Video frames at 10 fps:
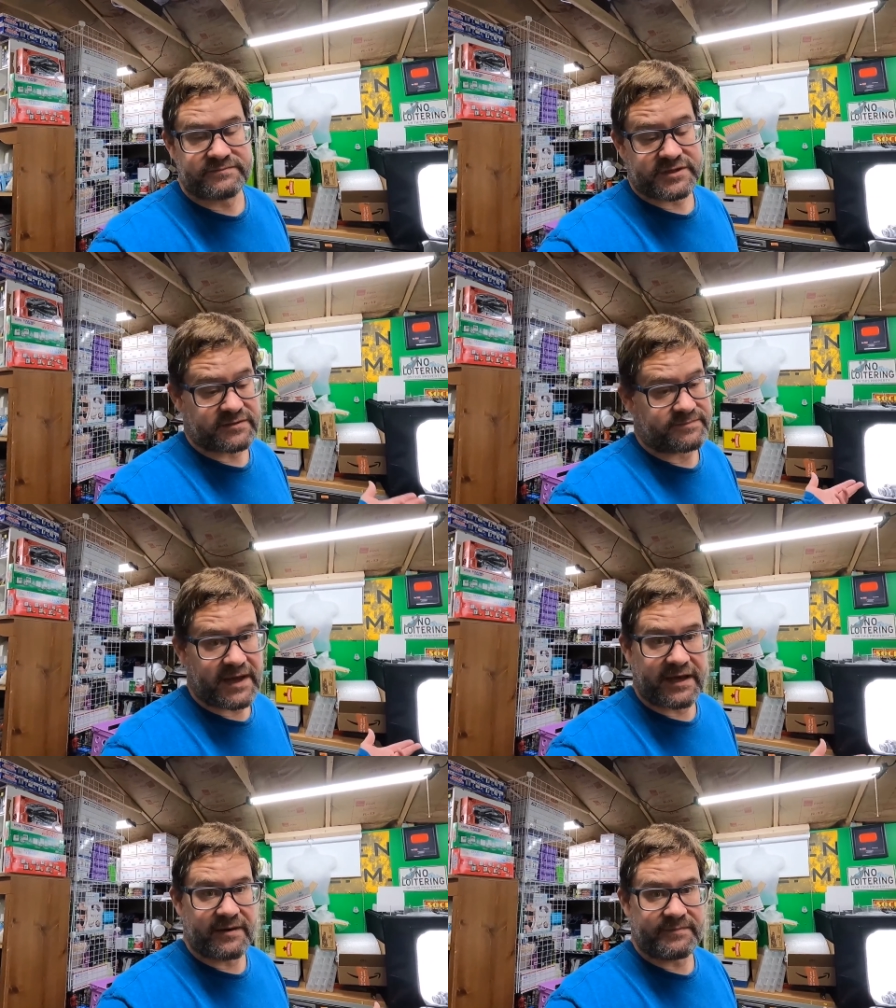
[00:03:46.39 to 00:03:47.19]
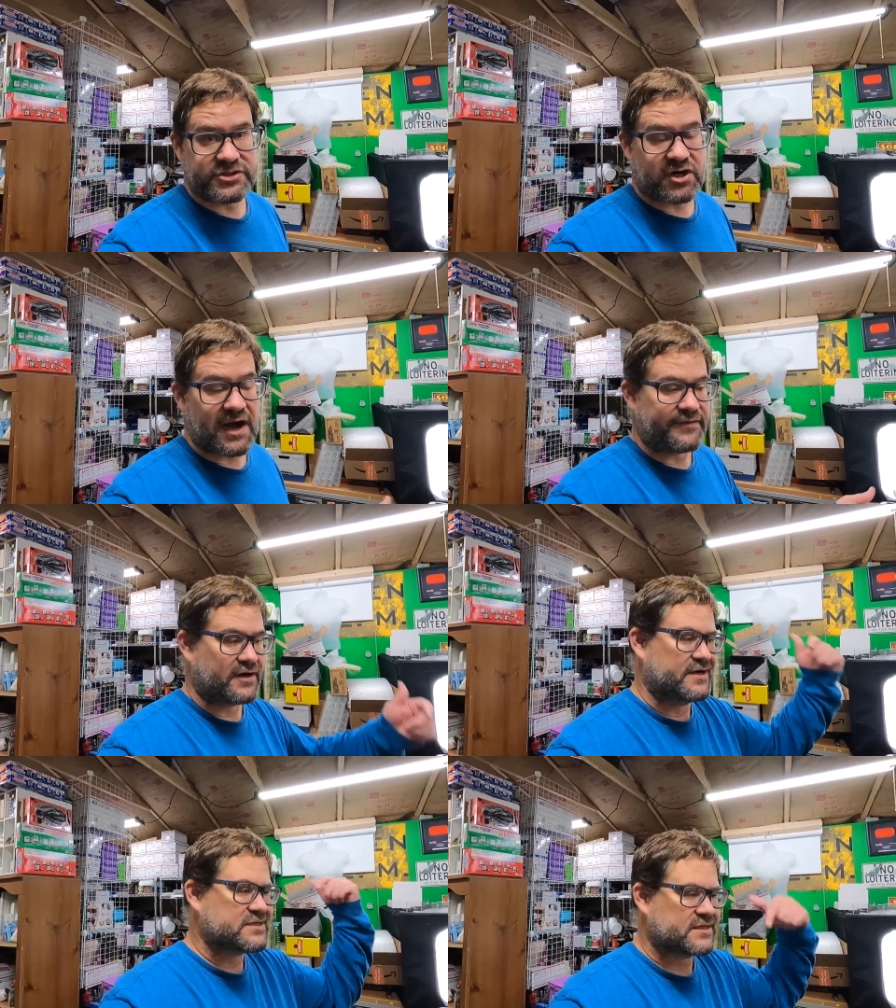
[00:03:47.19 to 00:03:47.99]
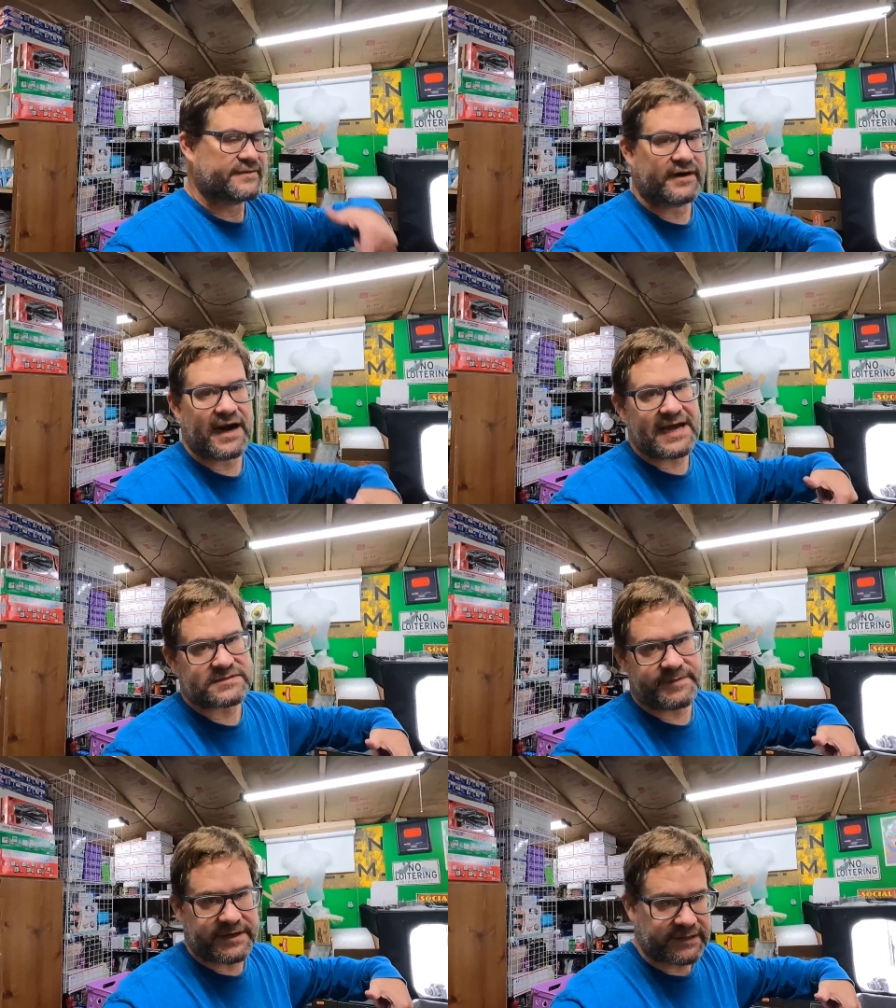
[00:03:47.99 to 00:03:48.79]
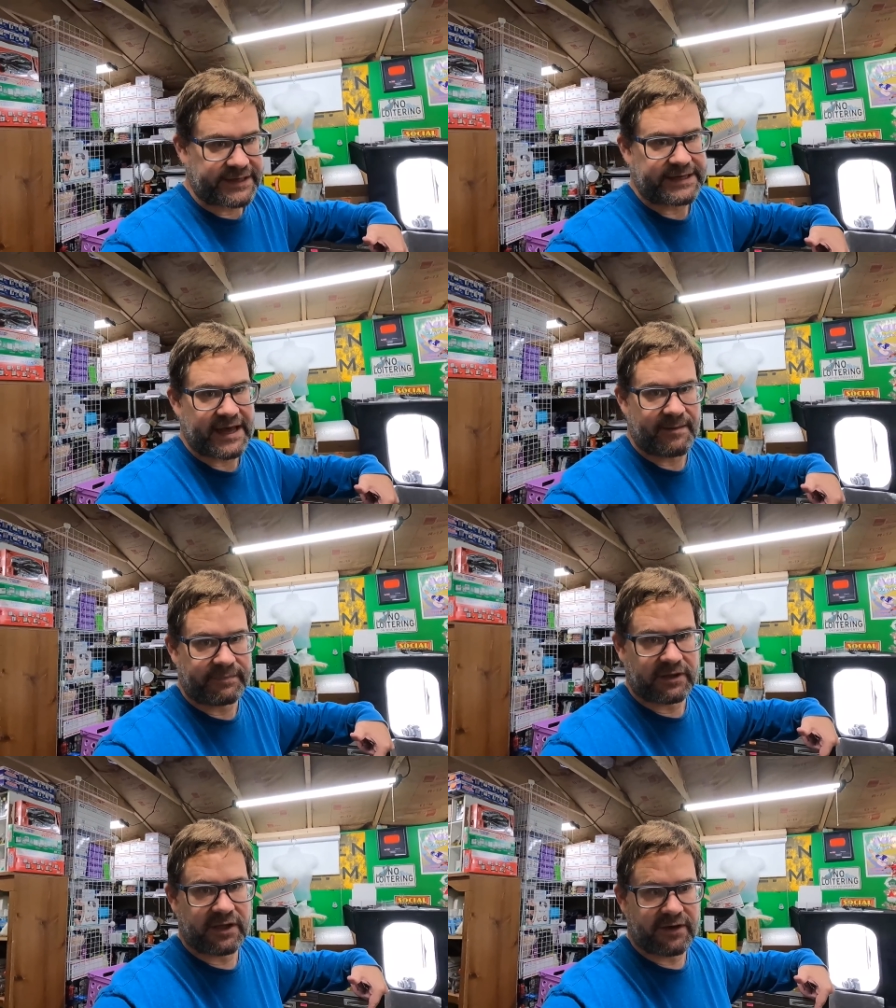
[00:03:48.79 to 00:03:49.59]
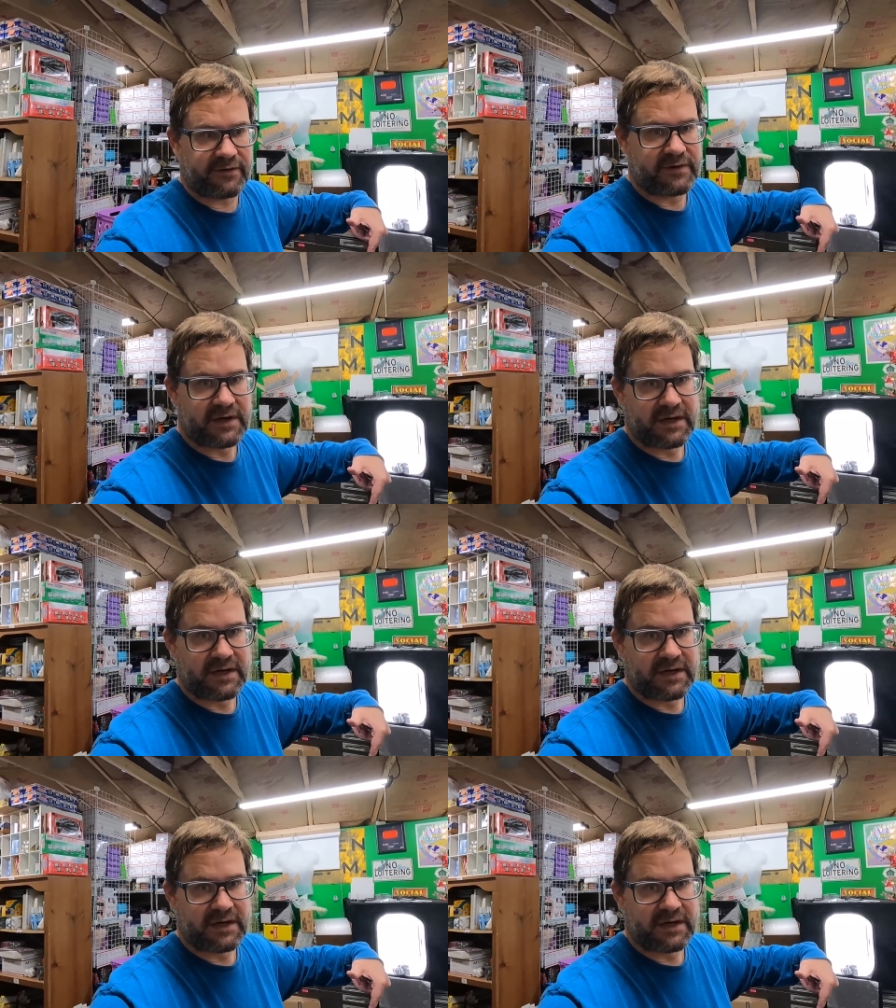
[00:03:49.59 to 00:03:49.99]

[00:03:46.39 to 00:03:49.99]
So yeah, give them a try. There is there has been a link down below,